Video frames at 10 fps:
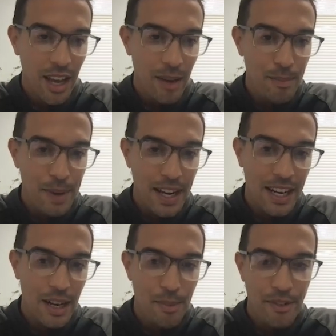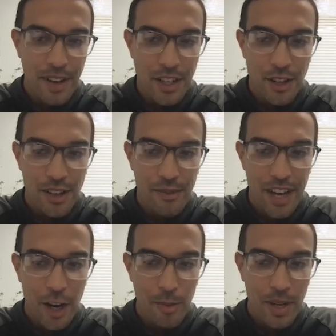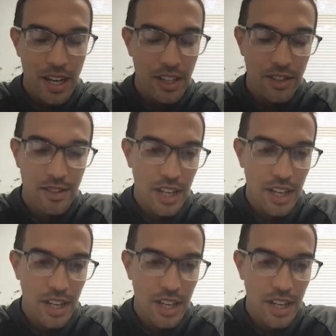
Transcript: and being in a professional environment and